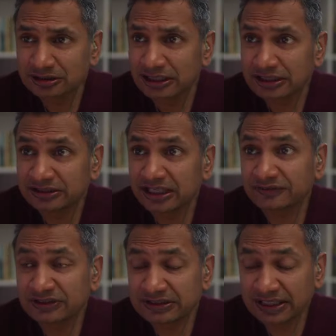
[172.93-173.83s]
and
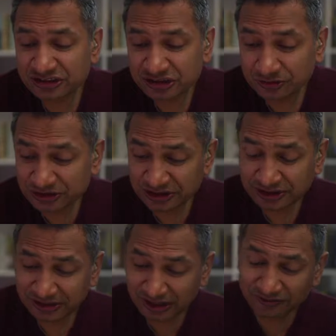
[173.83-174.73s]
David Nestor is here.
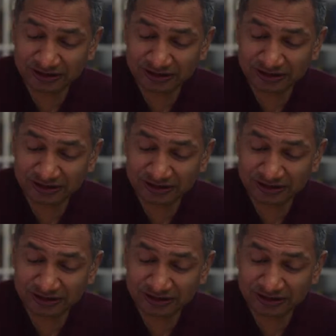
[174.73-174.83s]
David,